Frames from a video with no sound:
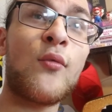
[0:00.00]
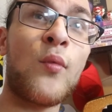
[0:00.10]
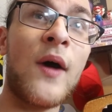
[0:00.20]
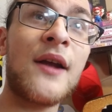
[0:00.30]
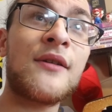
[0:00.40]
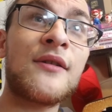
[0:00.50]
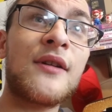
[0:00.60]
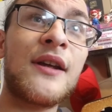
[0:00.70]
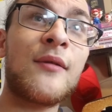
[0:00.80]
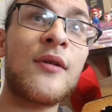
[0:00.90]

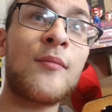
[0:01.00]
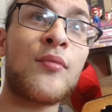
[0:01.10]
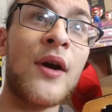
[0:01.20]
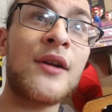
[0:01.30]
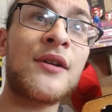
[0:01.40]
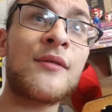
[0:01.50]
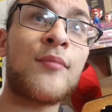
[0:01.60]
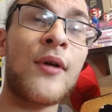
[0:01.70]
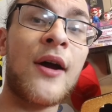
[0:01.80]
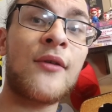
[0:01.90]
brighter
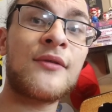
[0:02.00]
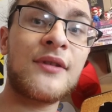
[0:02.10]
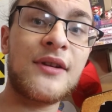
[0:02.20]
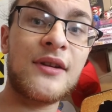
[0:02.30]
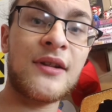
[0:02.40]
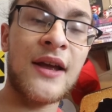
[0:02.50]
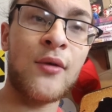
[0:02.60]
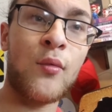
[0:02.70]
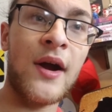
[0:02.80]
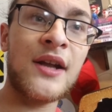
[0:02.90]
brown, like
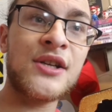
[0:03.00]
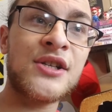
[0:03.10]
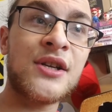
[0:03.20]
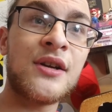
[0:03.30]
whitish